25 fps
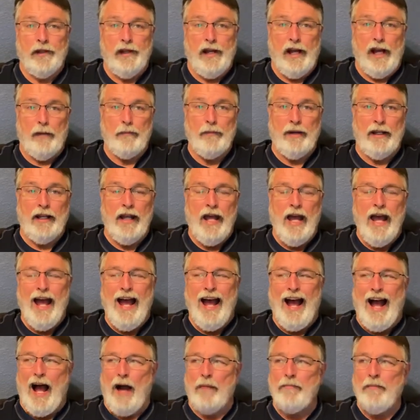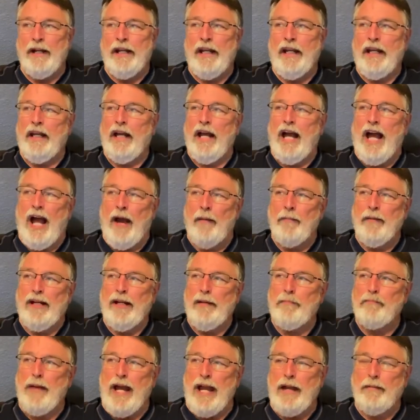I mean, how
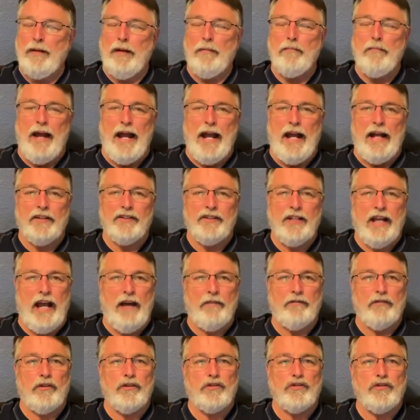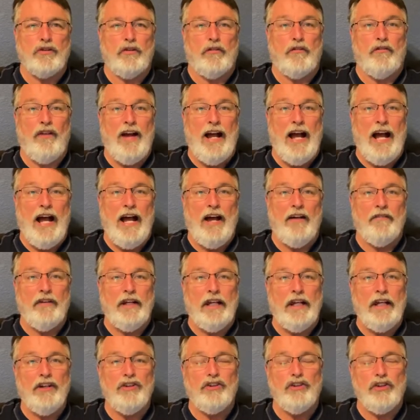many baby bass have to
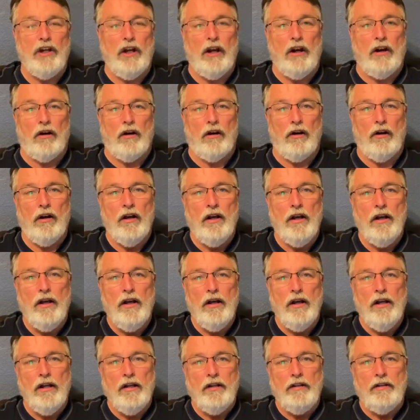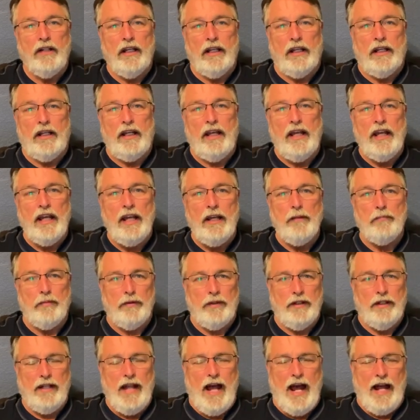survive each year to
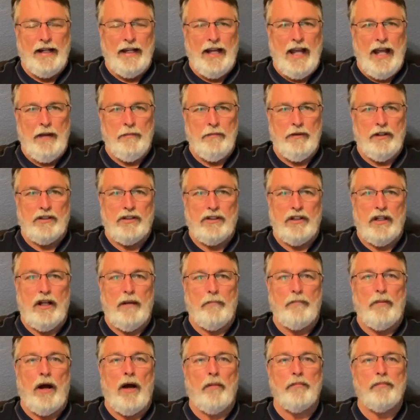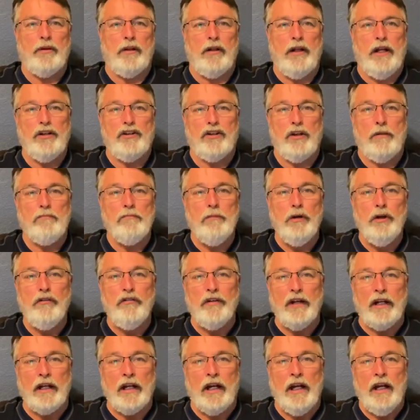keep the dynamics of that population
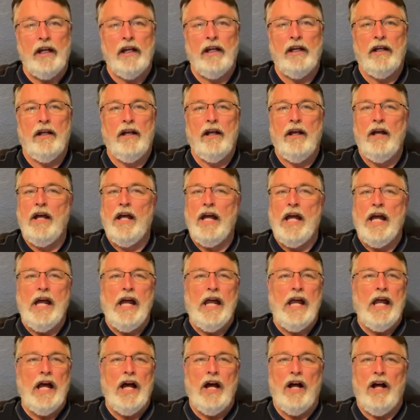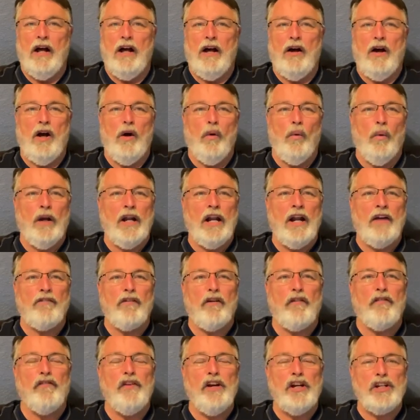moving?
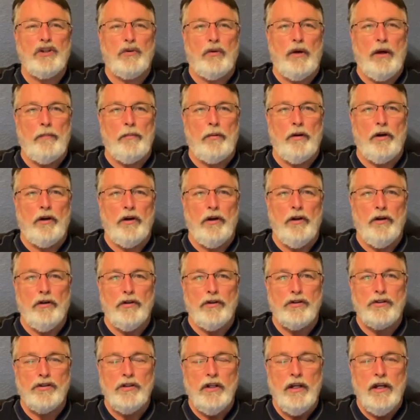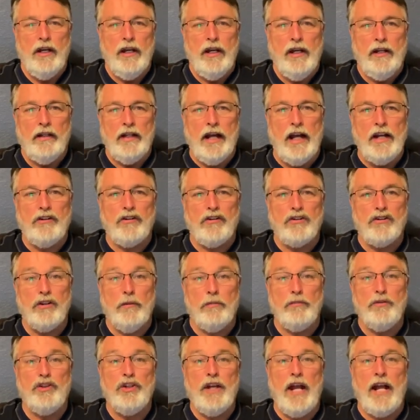Whenever fish reproduce, nature's
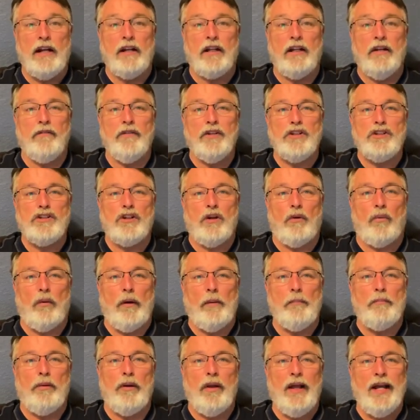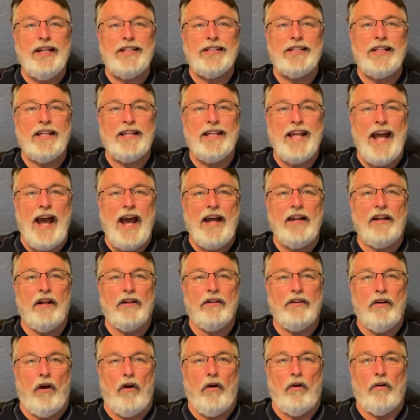objective is to replace that
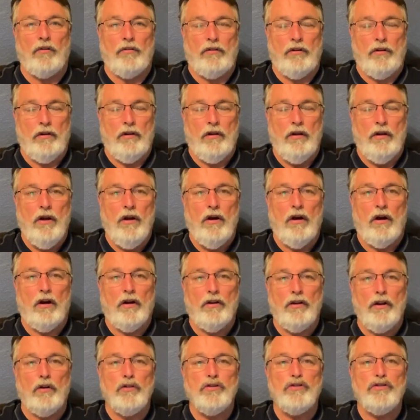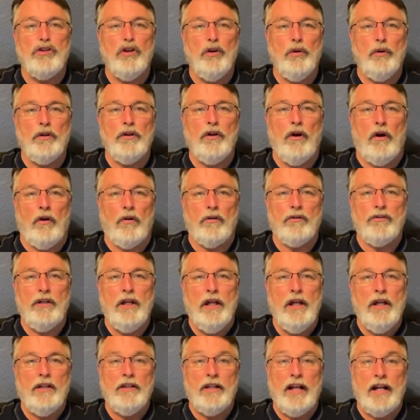adult or those two adults.
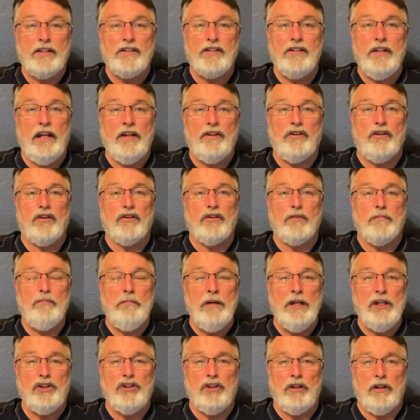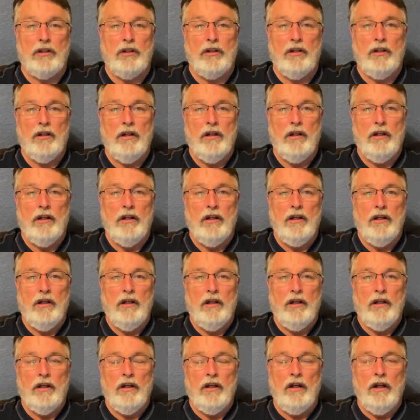That's nature's mission,
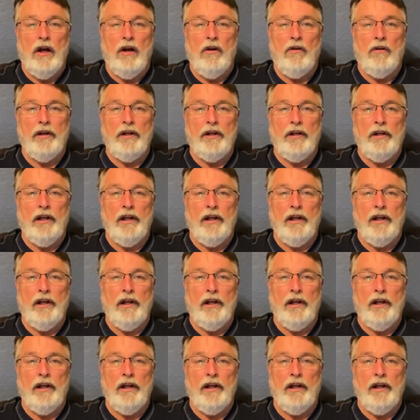you know, and